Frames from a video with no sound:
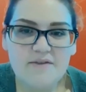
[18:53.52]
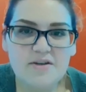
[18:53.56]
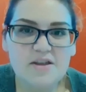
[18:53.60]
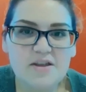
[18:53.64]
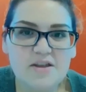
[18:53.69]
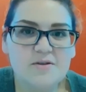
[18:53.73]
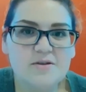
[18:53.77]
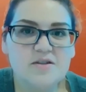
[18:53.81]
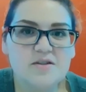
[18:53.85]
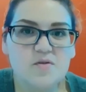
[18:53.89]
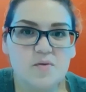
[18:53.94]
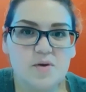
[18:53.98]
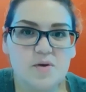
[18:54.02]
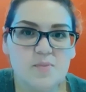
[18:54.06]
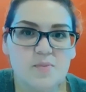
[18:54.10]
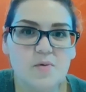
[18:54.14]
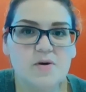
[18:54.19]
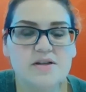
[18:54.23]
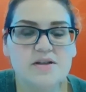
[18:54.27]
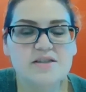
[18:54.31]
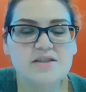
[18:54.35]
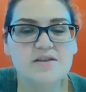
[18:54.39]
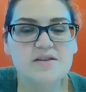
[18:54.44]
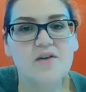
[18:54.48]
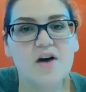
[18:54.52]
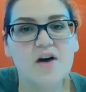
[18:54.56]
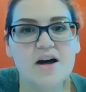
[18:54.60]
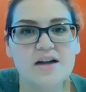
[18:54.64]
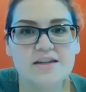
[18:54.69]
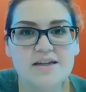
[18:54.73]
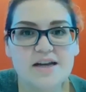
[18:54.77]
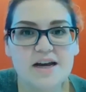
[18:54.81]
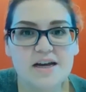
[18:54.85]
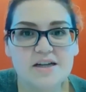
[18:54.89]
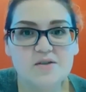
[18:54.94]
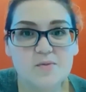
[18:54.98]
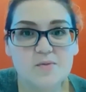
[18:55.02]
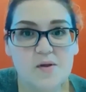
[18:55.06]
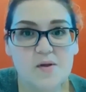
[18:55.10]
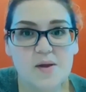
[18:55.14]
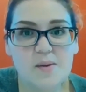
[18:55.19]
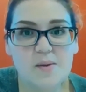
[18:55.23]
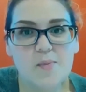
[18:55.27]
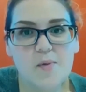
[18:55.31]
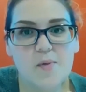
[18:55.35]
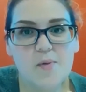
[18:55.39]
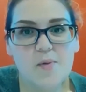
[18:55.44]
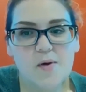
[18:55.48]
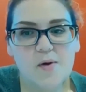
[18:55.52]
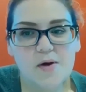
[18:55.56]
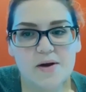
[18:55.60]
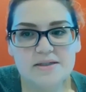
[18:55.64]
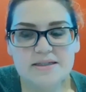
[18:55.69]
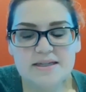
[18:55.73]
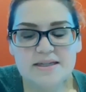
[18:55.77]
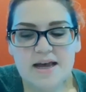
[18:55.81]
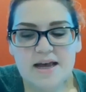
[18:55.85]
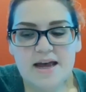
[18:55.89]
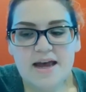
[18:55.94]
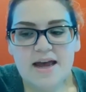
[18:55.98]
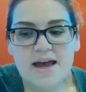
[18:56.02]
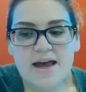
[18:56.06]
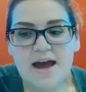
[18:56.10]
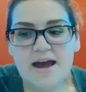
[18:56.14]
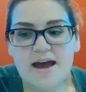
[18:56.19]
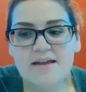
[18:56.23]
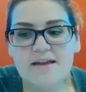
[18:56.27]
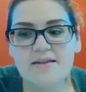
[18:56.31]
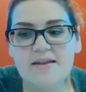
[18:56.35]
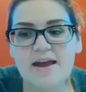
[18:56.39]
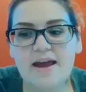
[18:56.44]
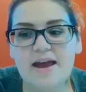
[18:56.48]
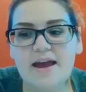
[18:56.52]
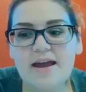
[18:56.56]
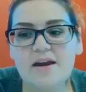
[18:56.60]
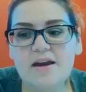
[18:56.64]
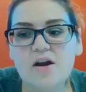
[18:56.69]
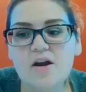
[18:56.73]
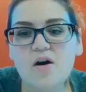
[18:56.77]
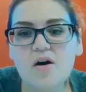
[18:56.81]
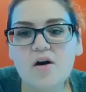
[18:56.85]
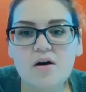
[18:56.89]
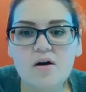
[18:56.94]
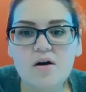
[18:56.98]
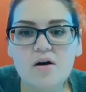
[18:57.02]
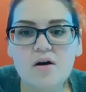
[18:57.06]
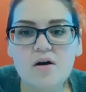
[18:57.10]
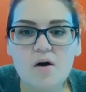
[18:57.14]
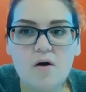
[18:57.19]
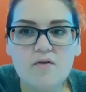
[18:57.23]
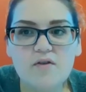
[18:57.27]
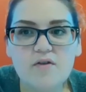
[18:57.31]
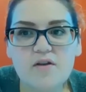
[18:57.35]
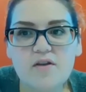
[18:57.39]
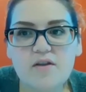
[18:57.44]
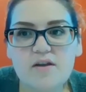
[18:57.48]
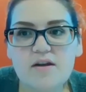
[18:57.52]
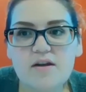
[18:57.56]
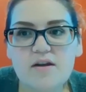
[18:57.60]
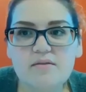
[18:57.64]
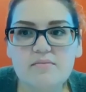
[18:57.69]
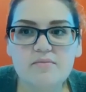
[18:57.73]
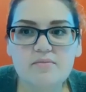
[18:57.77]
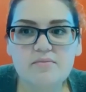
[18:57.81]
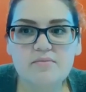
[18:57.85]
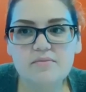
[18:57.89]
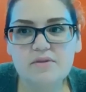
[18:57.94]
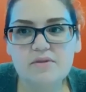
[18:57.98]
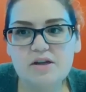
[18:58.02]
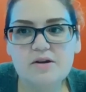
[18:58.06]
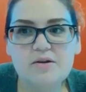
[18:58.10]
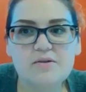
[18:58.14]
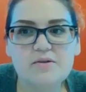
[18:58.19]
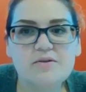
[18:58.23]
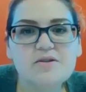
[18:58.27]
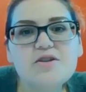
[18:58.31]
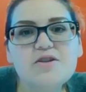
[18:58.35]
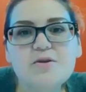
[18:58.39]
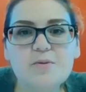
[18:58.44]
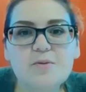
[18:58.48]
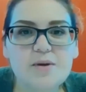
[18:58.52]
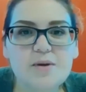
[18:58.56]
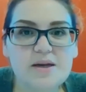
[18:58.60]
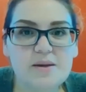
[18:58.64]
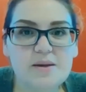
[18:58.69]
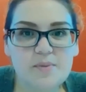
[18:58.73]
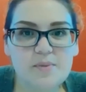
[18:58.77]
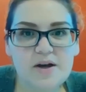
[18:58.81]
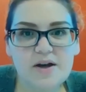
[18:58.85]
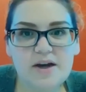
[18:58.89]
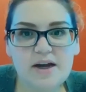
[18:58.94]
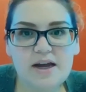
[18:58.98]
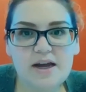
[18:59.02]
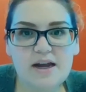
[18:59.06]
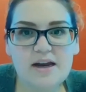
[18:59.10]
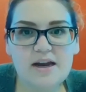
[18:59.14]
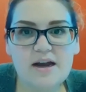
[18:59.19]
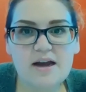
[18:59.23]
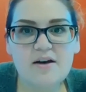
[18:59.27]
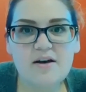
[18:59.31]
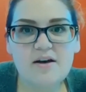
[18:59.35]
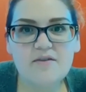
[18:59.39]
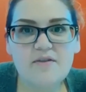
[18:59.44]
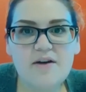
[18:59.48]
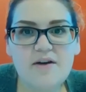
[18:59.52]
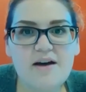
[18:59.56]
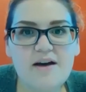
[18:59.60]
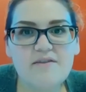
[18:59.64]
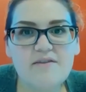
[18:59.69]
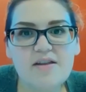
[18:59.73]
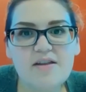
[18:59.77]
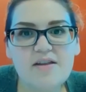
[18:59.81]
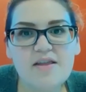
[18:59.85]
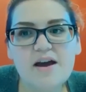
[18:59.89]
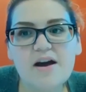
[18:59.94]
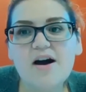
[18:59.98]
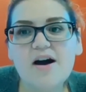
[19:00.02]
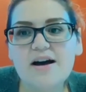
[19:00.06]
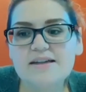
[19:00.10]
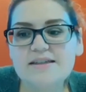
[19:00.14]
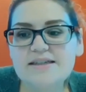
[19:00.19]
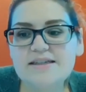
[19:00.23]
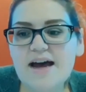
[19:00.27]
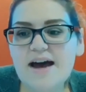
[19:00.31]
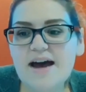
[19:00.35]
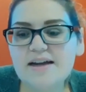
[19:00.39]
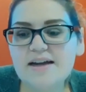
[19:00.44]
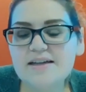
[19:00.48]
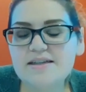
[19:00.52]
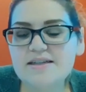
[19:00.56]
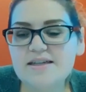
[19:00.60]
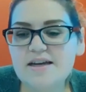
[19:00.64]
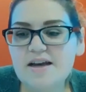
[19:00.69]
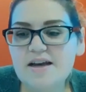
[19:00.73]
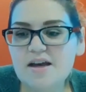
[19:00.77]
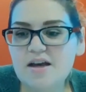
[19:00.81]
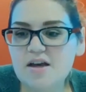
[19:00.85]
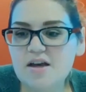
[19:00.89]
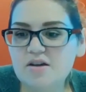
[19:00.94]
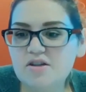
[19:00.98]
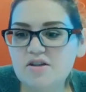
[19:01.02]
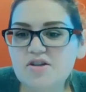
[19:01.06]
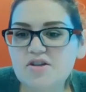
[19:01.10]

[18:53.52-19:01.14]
having those 3 points of contact is really important. And then over the 2 week period of having that contact,